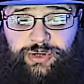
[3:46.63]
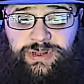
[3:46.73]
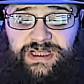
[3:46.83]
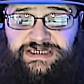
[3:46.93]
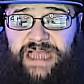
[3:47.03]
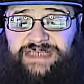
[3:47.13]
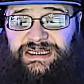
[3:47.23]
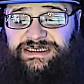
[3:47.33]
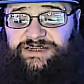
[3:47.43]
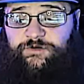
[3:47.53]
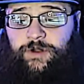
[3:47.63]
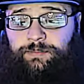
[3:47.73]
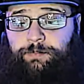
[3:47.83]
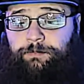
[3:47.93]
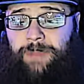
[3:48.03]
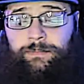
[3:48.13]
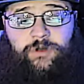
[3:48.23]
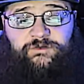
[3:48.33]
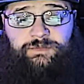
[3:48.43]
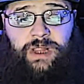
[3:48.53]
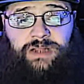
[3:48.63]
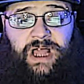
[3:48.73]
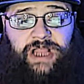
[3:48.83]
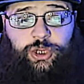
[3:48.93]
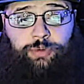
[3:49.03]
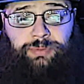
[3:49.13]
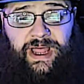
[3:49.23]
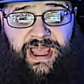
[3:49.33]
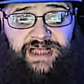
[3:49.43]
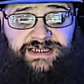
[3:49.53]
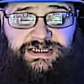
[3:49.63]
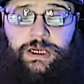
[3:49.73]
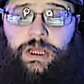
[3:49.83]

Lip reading: in this has a different member of the Bloodline you'll play as.